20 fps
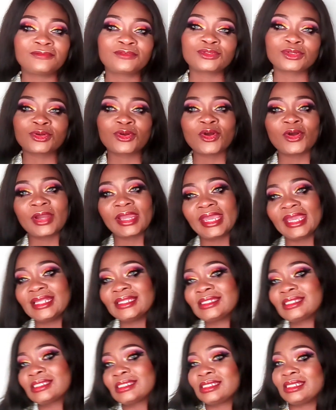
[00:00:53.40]
to go
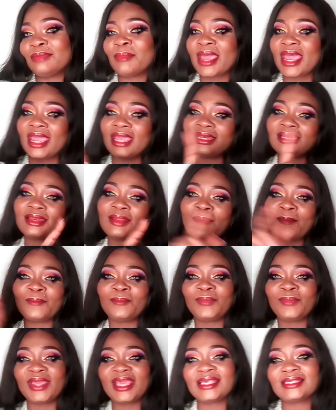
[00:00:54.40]
into the main
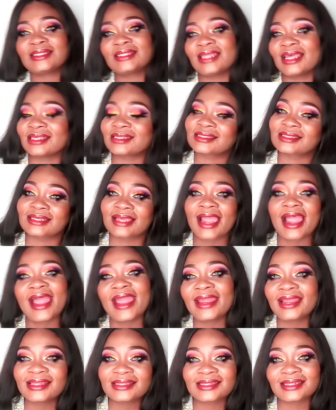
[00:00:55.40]
business,
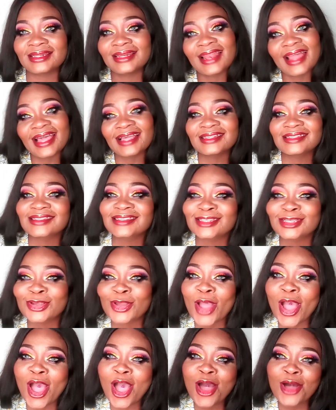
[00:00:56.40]
guys. Let's
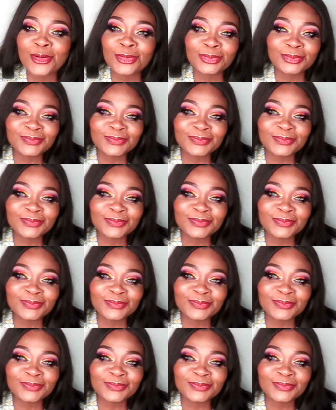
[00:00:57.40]
go.